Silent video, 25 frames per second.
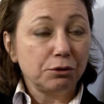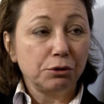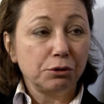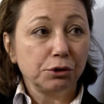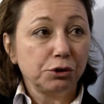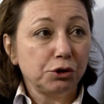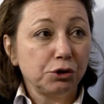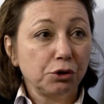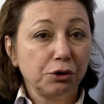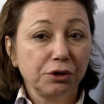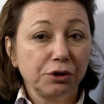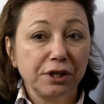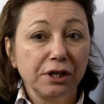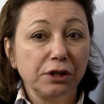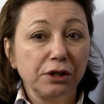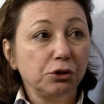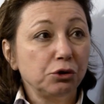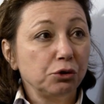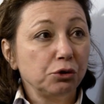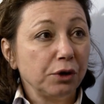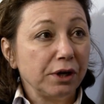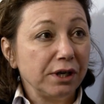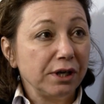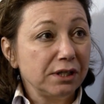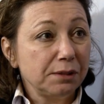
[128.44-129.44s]
or talking
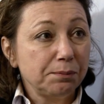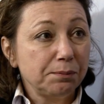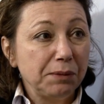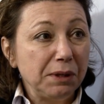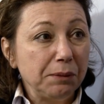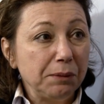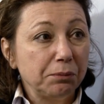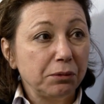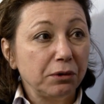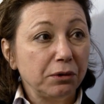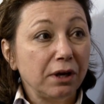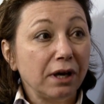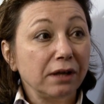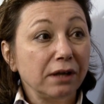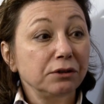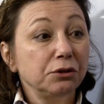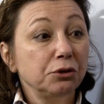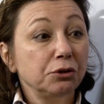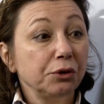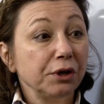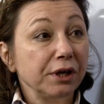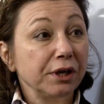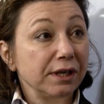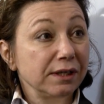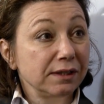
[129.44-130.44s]
to his people
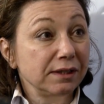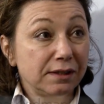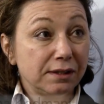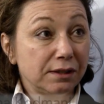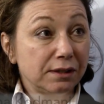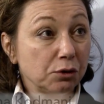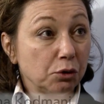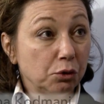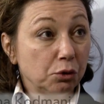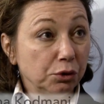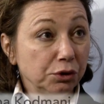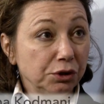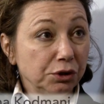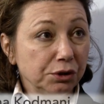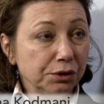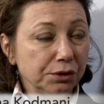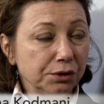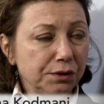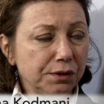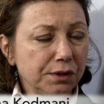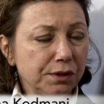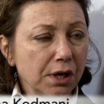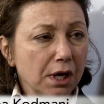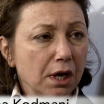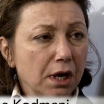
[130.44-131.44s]
under his
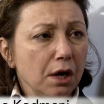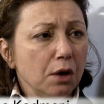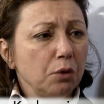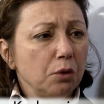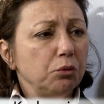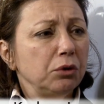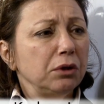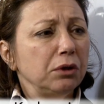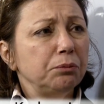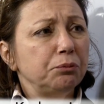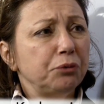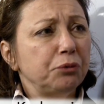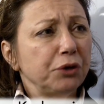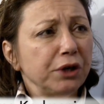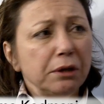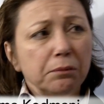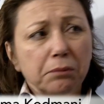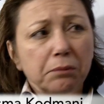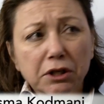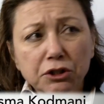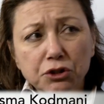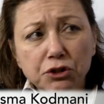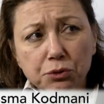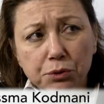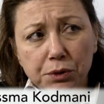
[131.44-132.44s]
orders will bring
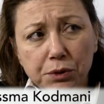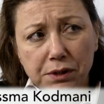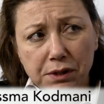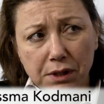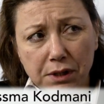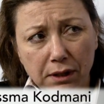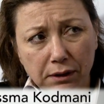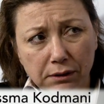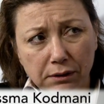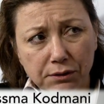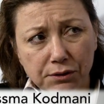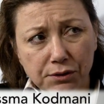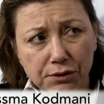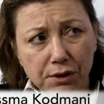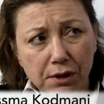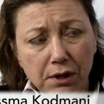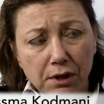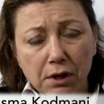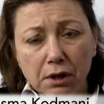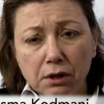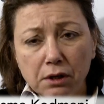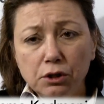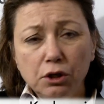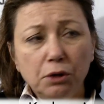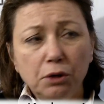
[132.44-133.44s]
much result.
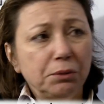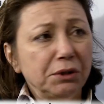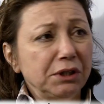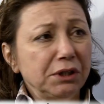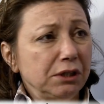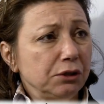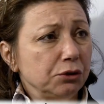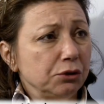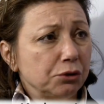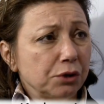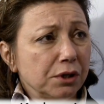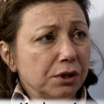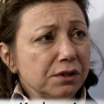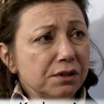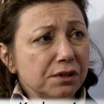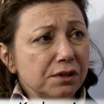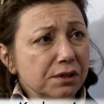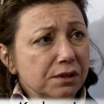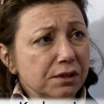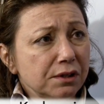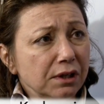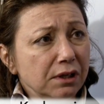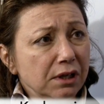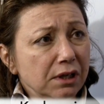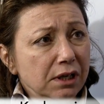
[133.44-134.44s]
Yeah. Nobody
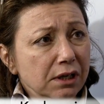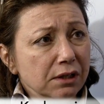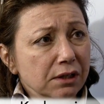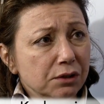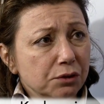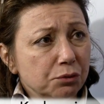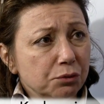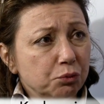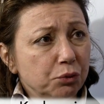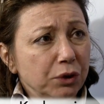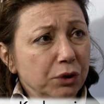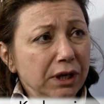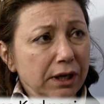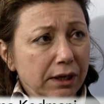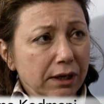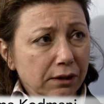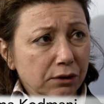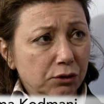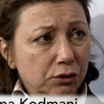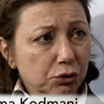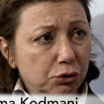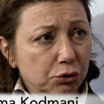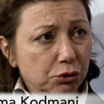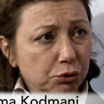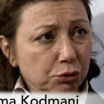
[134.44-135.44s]
trusts that he is
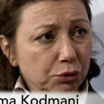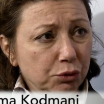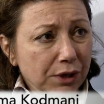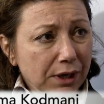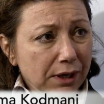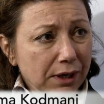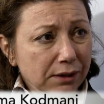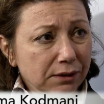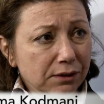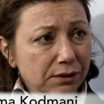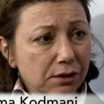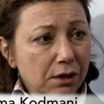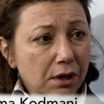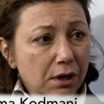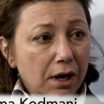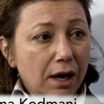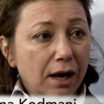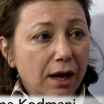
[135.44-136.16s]
willing to do that.